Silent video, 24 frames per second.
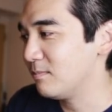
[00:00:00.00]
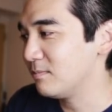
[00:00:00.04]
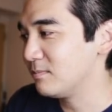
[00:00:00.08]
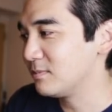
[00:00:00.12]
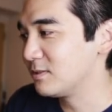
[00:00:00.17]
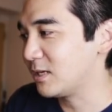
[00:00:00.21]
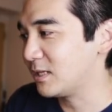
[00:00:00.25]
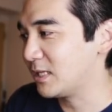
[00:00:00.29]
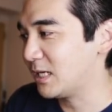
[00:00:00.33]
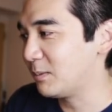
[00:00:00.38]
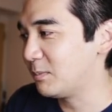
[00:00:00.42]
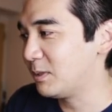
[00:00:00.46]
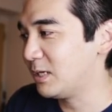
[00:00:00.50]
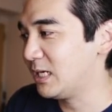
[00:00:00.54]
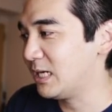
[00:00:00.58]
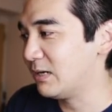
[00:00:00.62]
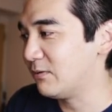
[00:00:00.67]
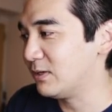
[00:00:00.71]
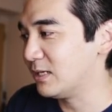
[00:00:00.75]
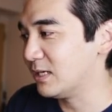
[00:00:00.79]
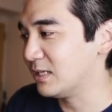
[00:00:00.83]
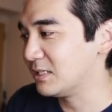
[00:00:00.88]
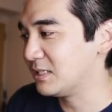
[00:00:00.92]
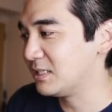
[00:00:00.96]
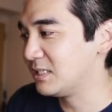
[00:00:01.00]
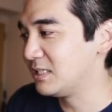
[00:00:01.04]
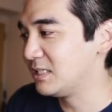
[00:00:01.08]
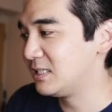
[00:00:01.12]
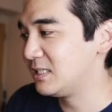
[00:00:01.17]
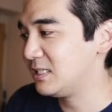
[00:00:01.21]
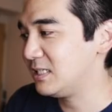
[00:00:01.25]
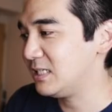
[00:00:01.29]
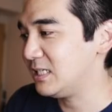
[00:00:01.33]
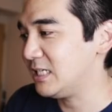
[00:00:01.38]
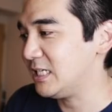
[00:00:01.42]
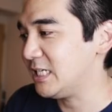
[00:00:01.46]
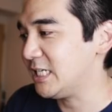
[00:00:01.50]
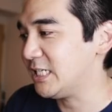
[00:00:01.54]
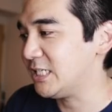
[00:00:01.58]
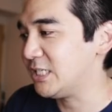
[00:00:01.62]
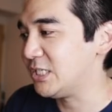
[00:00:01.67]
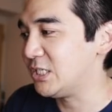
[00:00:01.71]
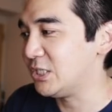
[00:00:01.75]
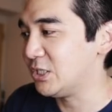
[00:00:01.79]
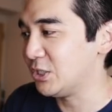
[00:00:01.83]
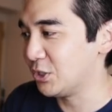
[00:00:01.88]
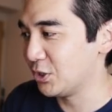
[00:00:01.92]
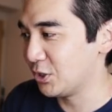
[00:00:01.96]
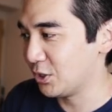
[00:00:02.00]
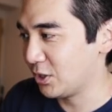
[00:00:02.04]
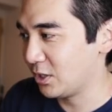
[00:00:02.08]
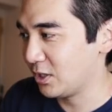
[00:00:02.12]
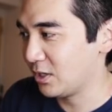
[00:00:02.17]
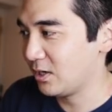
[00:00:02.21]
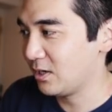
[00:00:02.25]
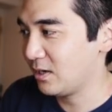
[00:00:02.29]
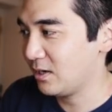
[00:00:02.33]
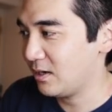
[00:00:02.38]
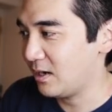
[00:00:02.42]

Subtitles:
So I think I'm gonna give it a C tier.